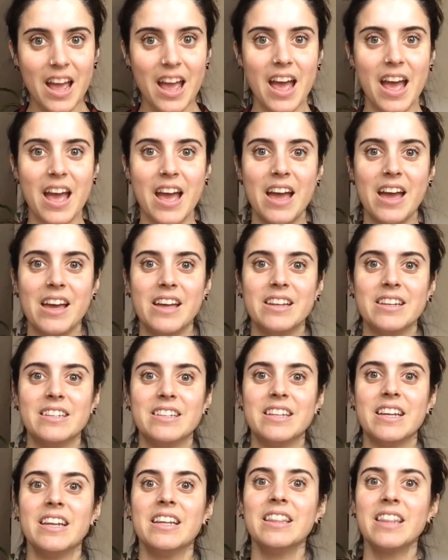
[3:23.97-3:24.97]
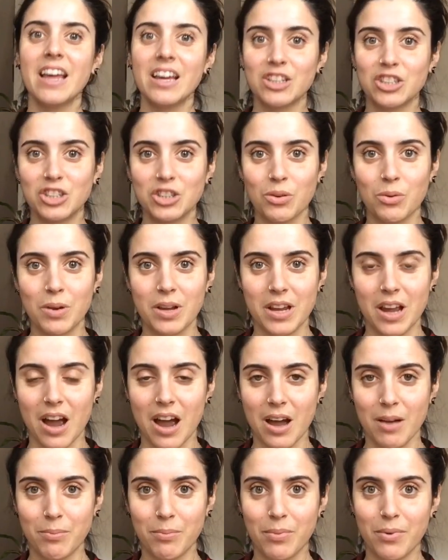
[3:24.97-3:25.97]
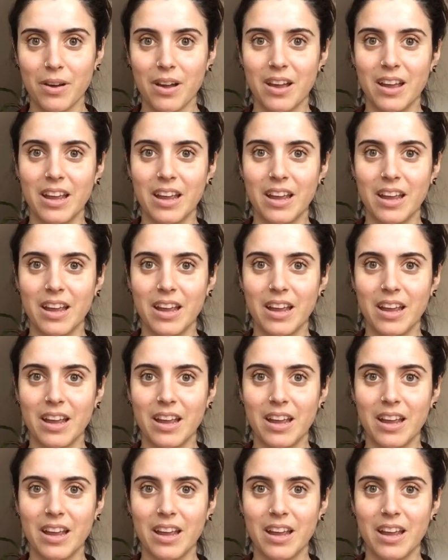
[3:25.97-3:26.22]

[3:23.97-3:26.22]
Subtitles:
and in that showing up,